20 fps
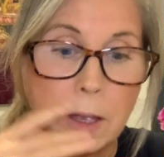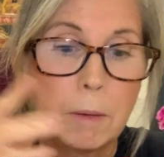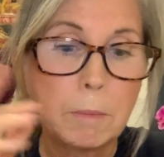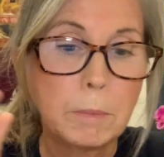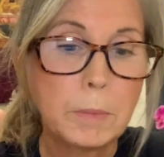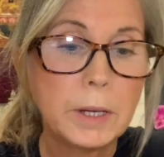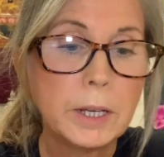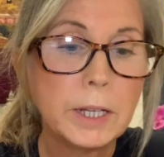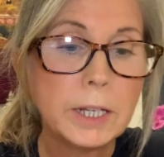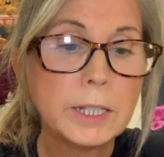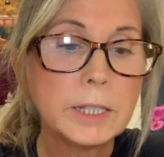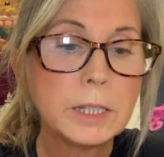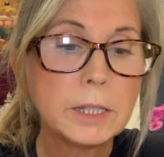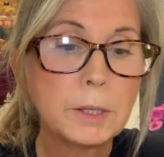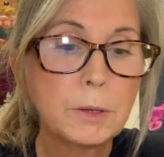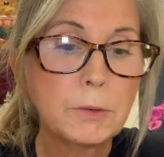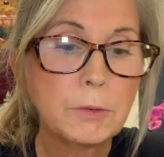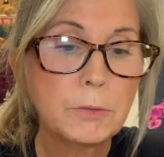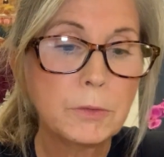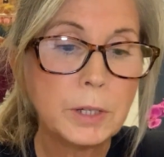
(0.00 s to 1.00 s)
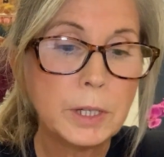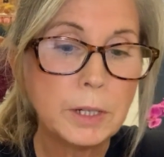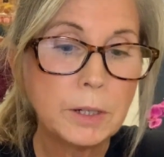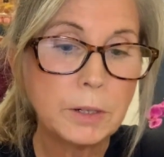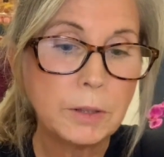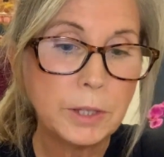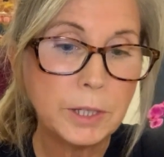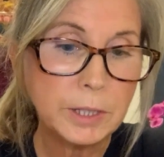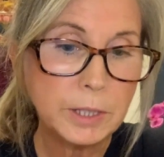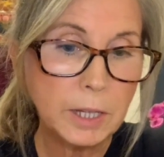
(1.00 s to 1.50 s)
But it's the fear
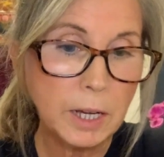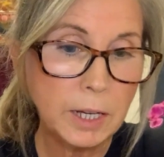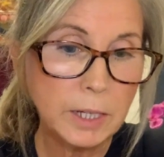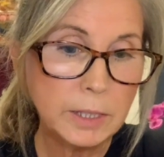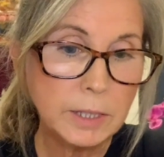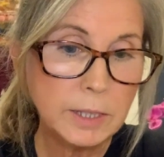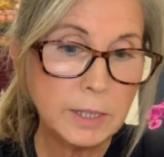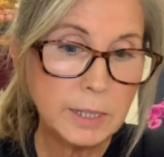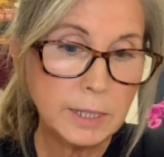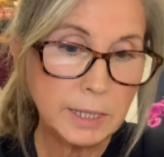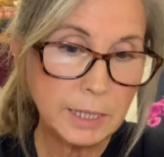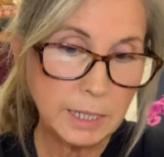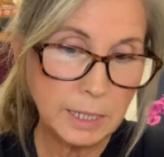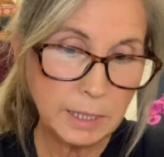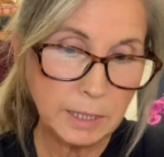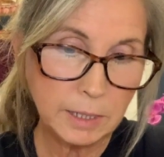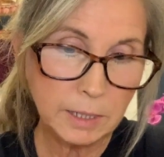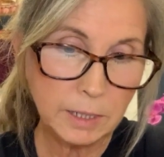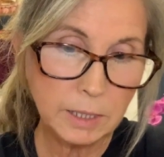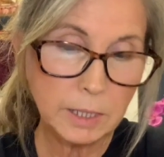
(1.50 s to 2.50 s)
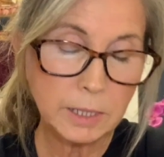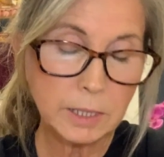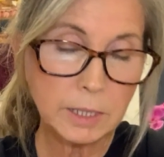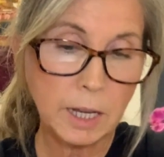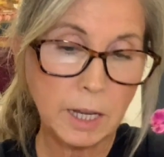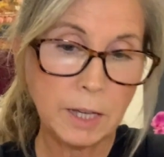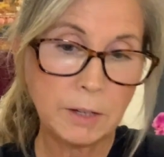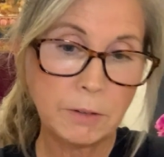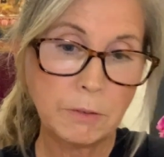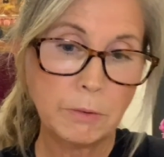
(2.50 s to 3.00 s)
that's unseen, that's
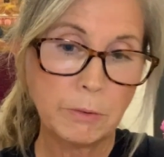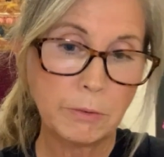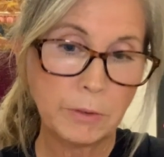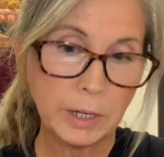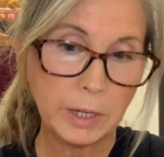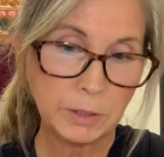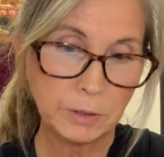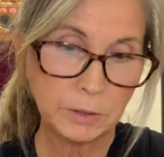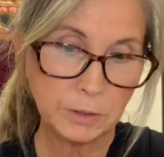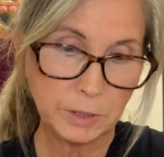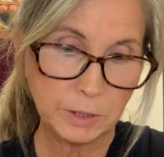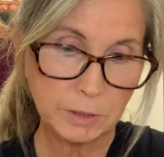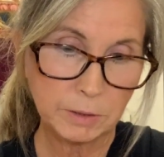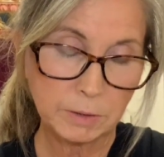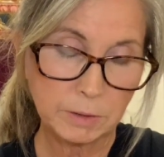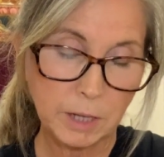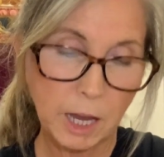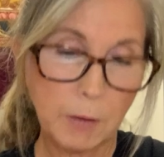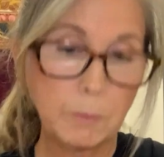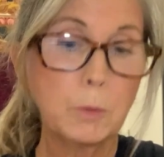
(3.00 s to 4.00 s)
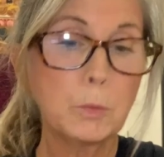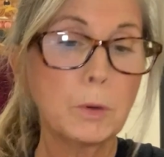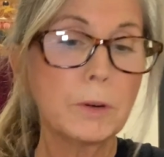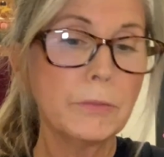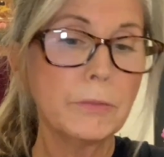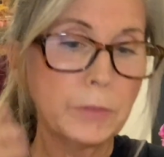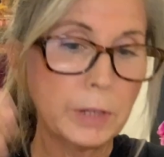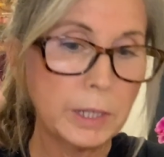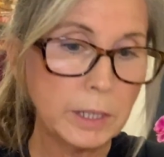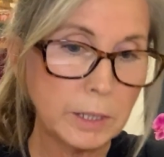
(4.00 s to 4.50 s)
unfelt. I mean, we're
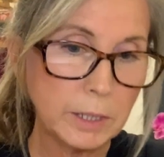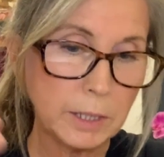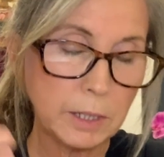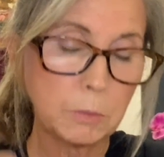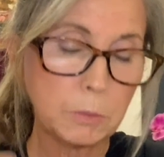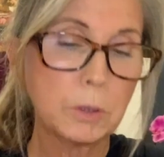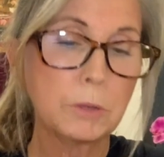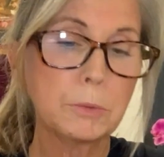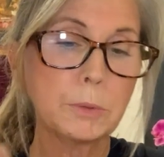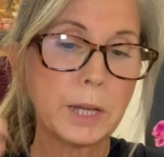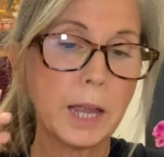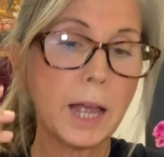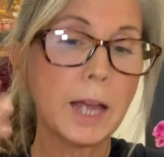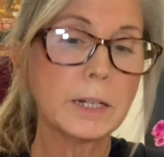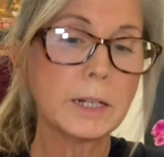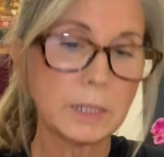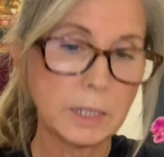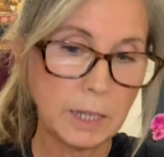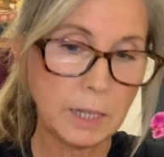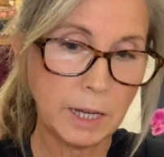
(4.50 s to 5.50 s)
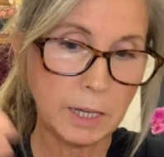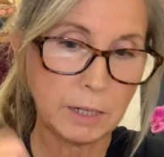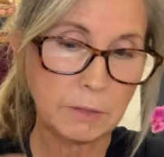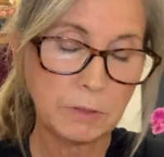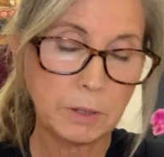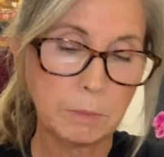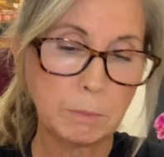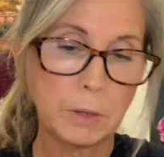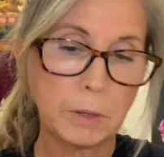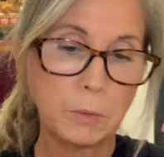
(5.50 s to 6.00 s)
feeling it, we're reacting out of
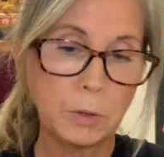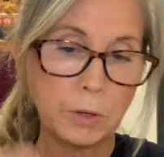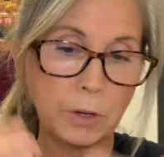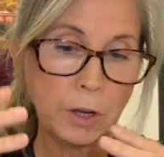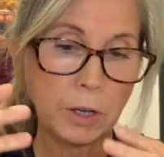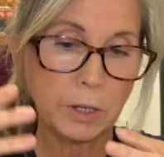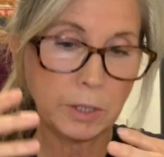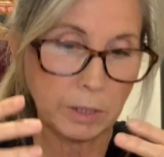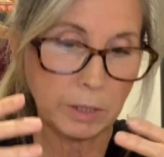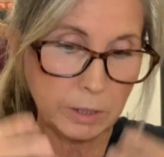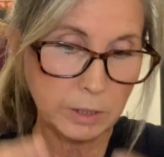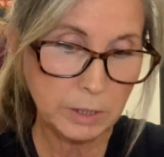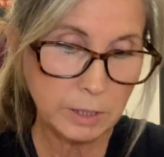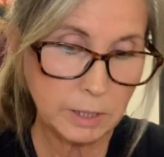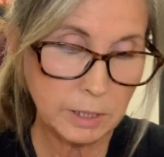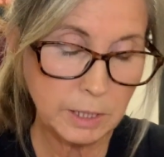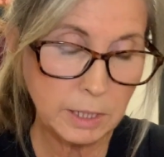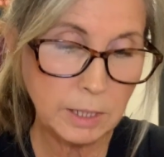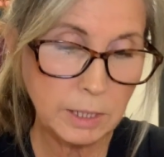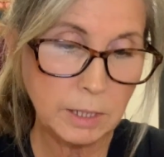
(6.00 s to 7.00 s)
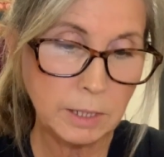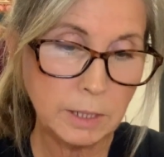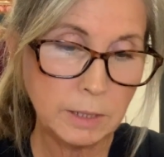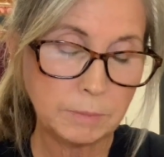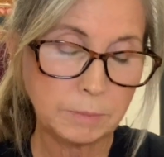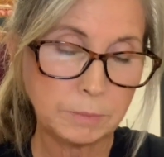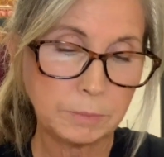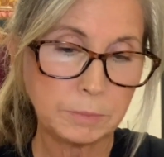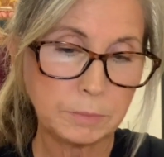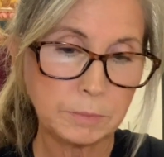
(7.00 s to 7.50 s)
it, but we're not seeing it.
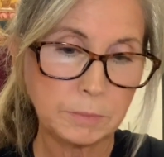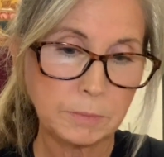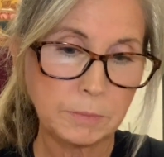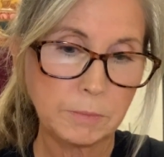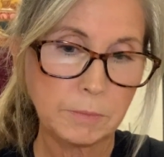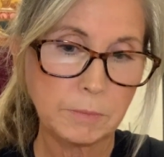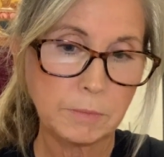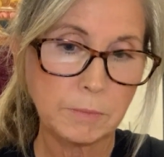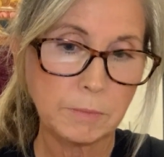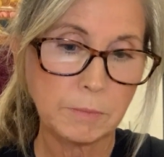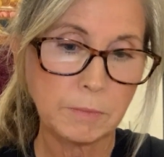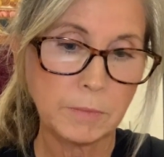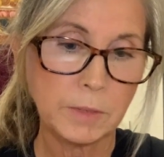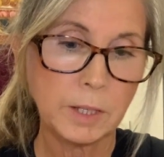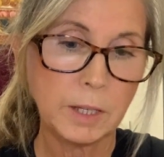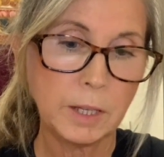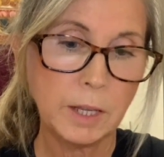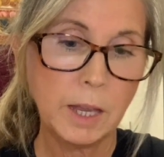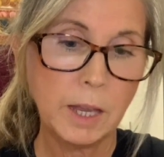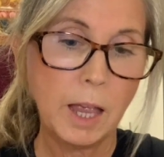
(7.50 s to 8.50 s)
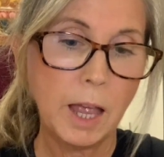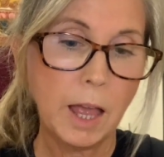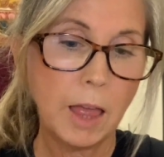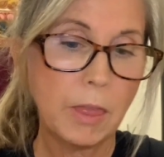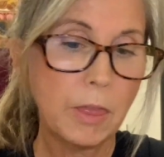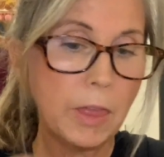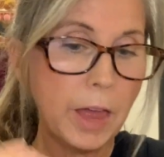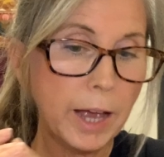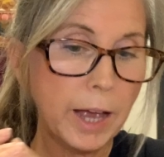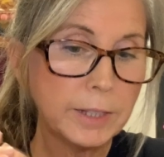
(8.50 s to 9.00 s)

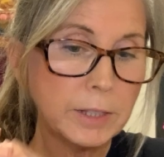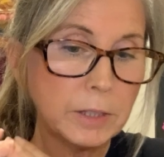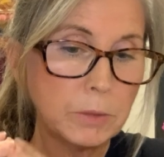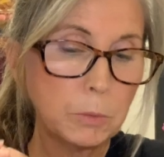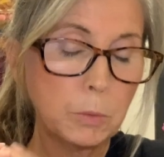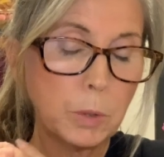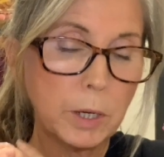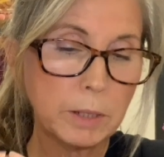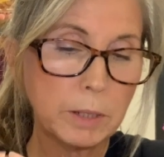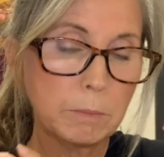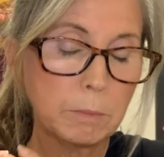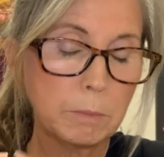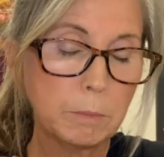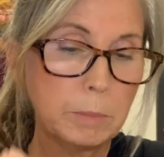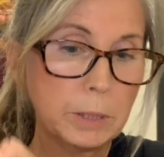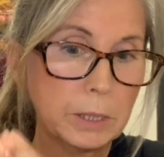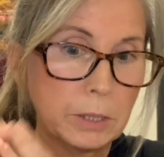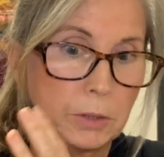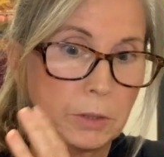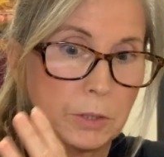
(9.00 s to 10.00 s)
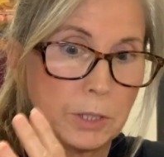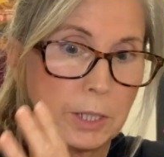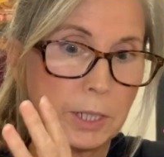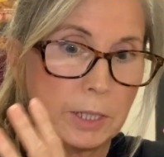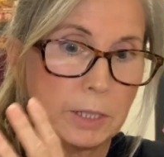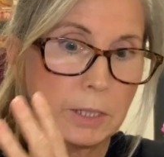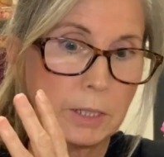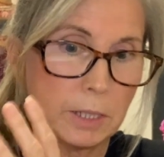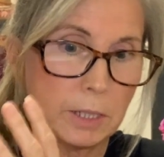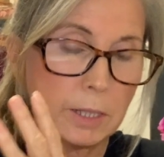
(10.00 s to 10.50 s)
That's what builds
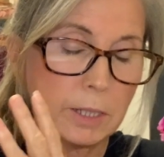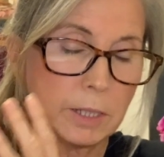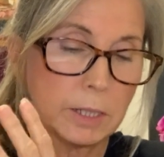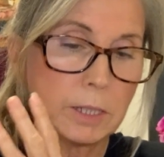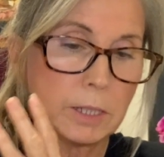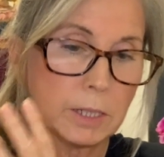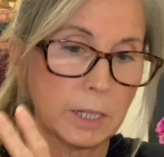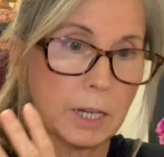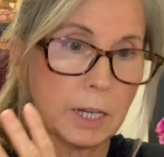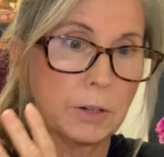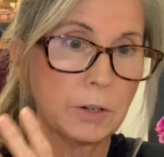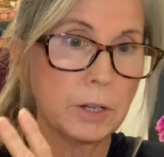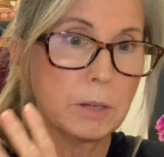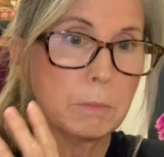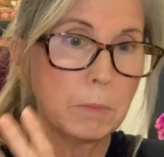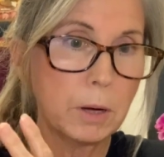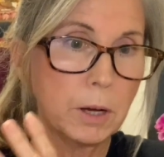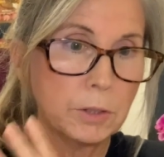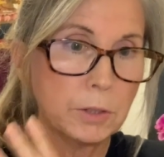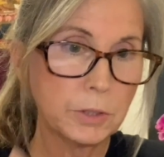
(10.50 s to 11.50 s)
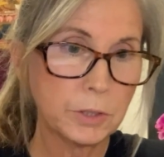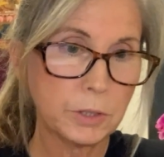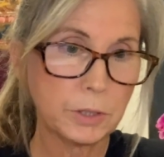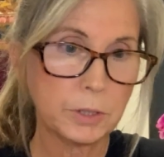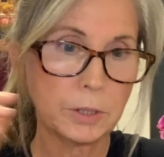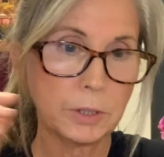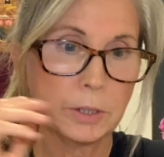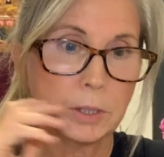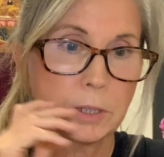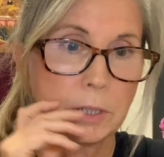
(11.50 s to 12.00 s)
into this scary
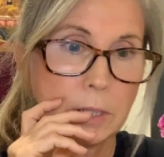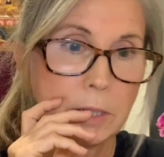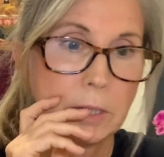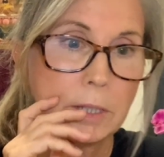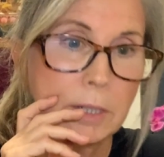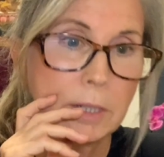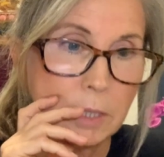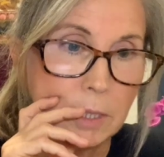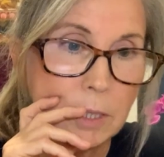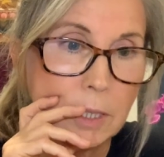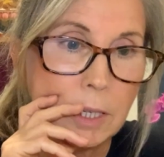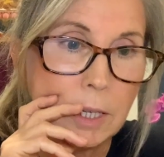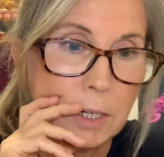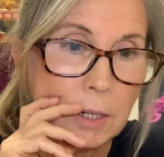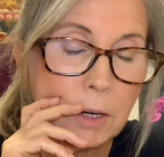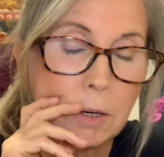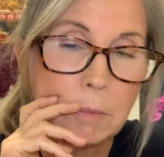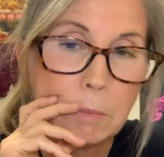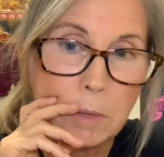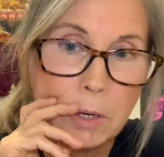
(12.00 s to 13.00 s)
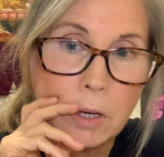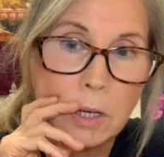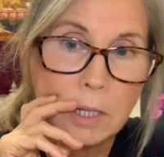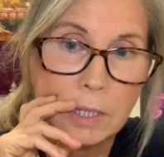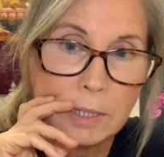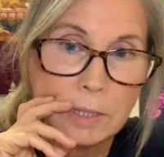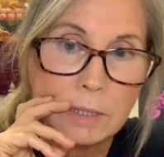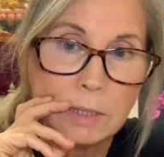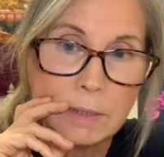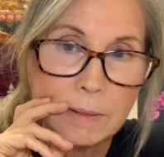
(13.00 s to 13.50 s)
monster in our
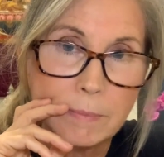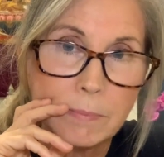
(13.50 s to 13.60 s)
mind.